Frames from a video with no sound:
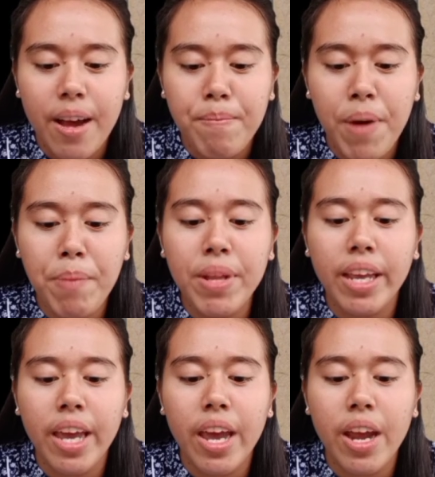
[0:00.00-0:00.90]
Pubic
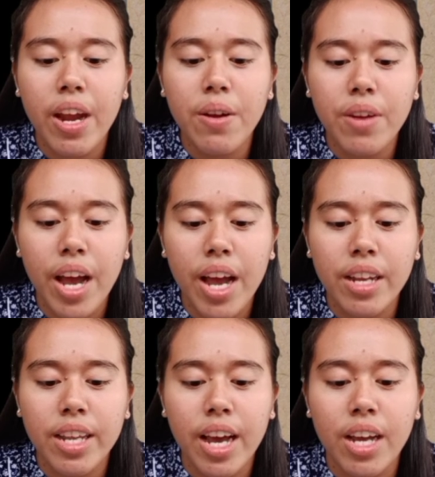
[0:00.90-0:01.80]
hair and
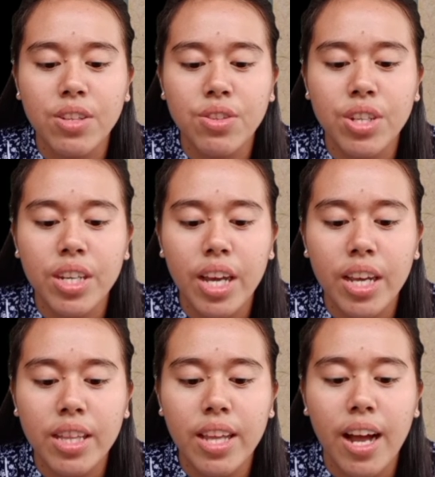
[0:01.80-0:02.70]
the
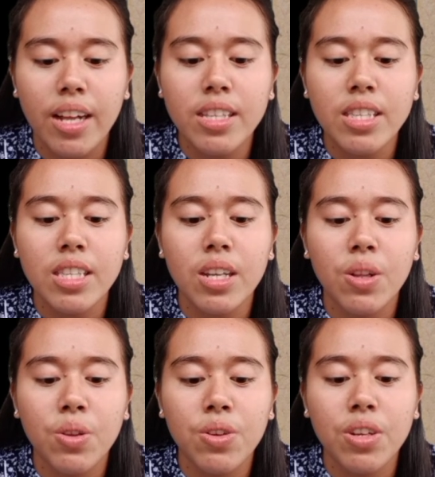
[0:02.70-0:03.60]
genitals
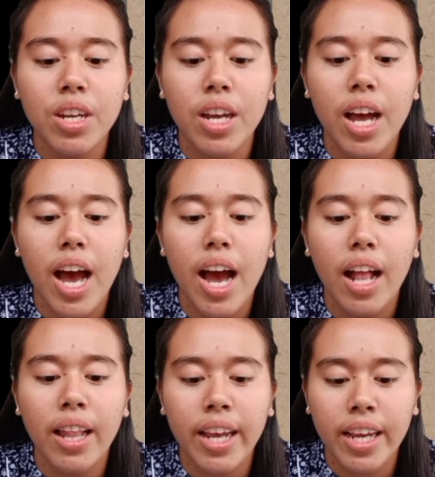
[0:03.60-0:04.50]
look
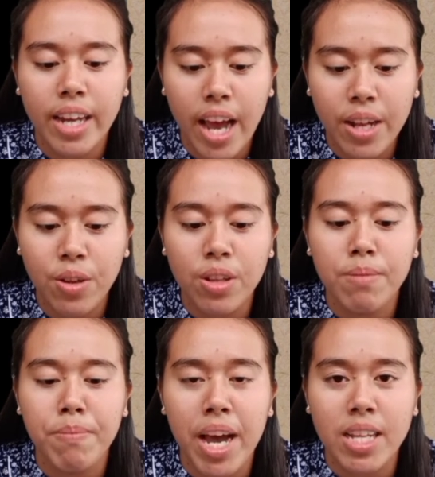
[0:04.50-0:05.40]
like an adult
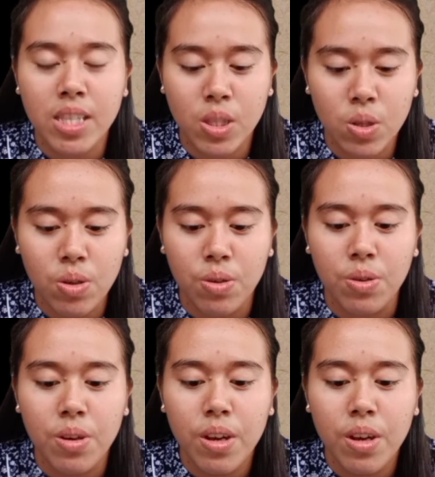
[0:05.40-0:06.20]
man's do.